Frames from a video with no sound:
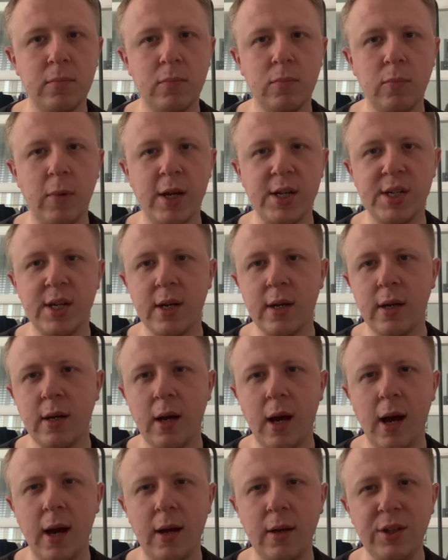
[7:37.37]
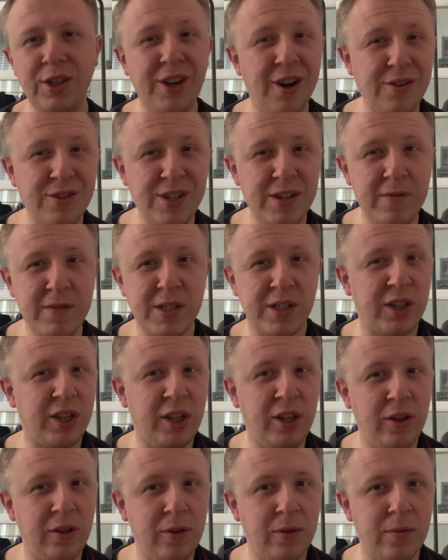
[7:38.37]
which Yoshi was
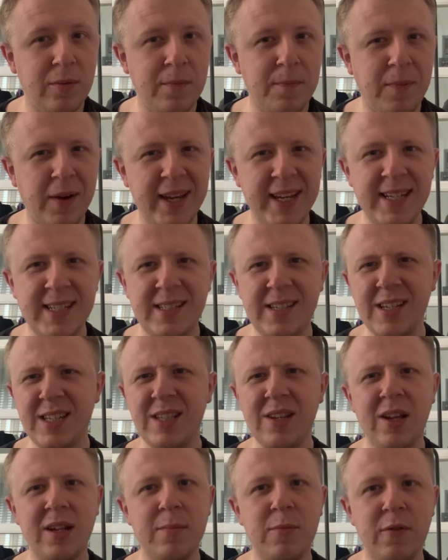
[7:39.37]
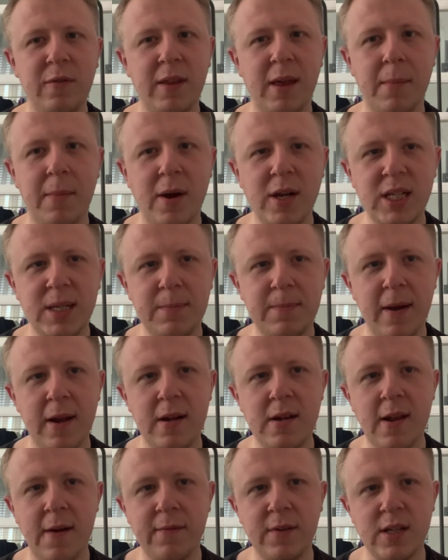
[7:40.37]
cute, but he's just not in the movie that much. He's barely
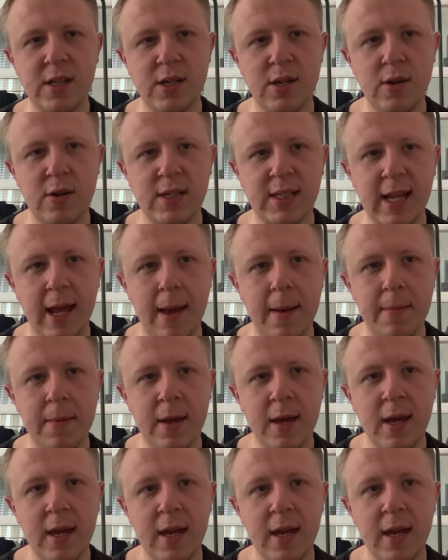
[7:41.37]
nothing to do with it.